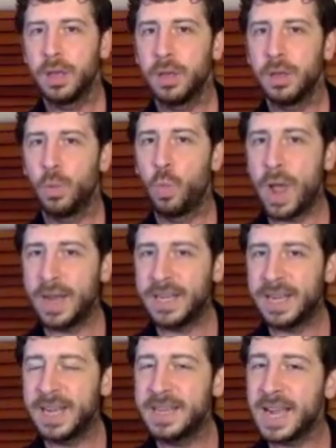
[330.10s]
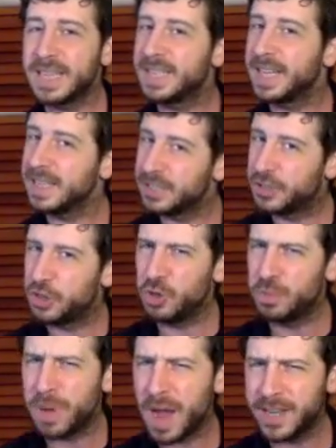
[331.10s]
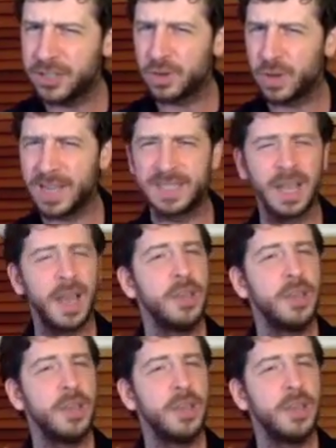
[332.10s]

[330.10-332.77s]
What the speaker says: When connecting the two body joints,